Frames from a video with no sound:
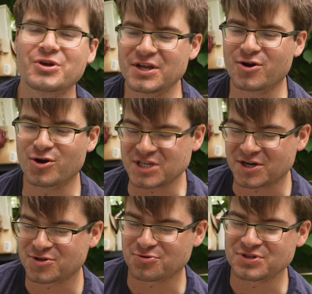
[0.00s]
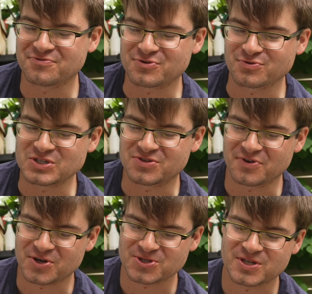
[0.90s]
we're getting our technical difficulties
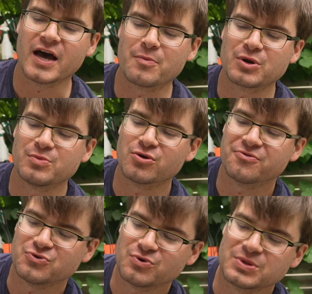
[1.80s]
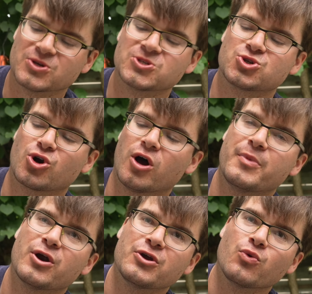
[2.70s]
fixed, I'm going to be reviewing the
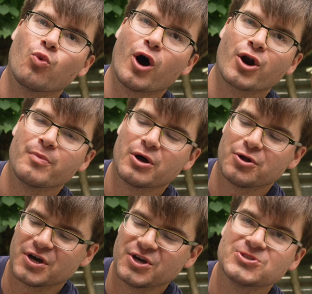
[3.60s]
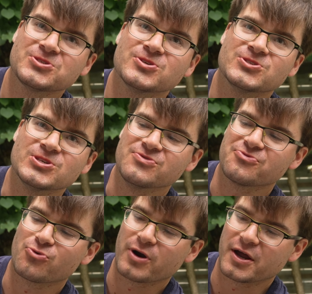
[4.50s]
Strawberry Watermelon Ice C
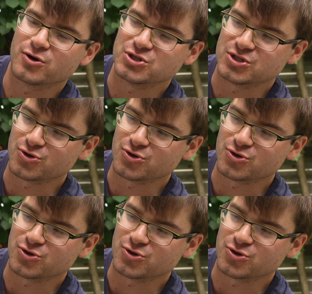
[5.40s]
four Energy